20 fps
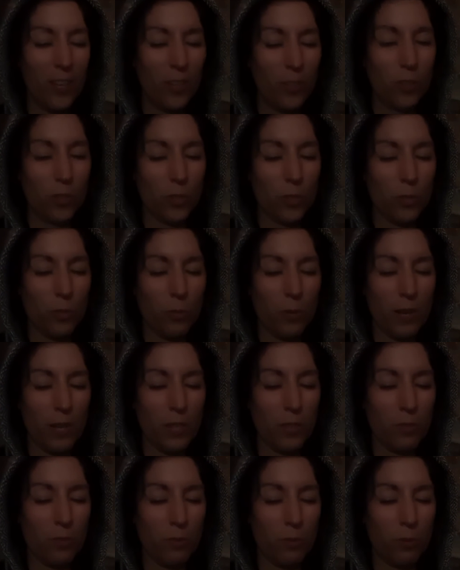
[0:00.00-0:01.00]
just
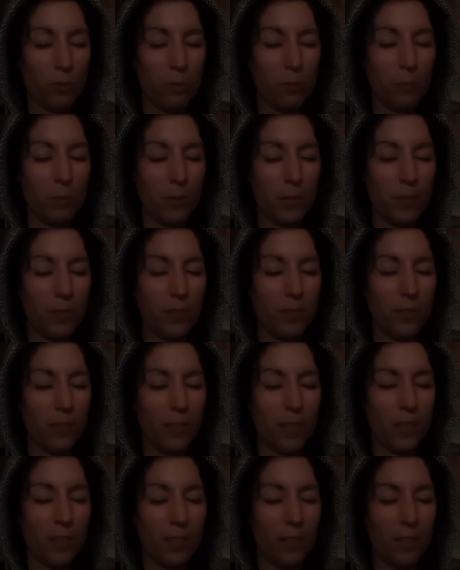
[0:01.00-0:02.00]
rest for a bit,
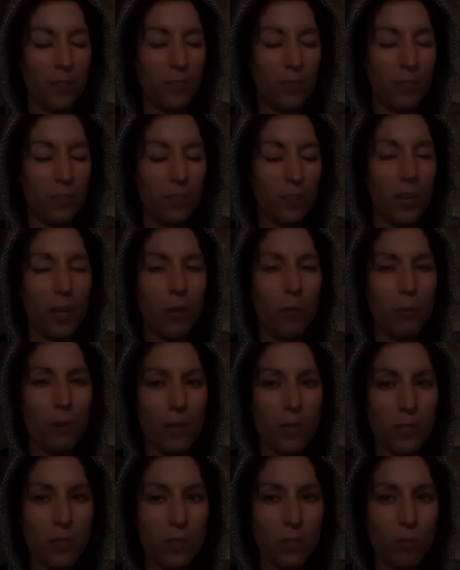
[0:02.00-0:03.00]
and I
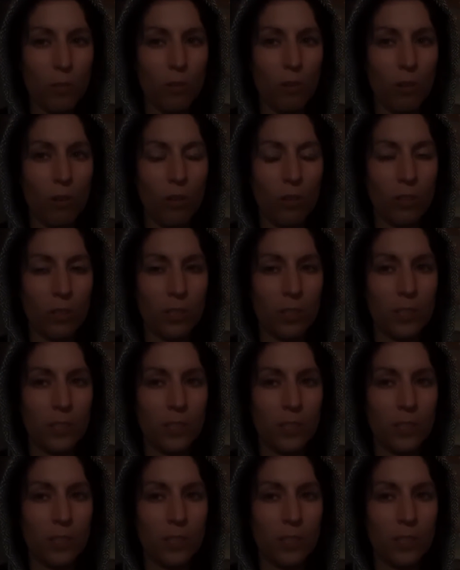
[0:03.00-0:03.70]
rest long.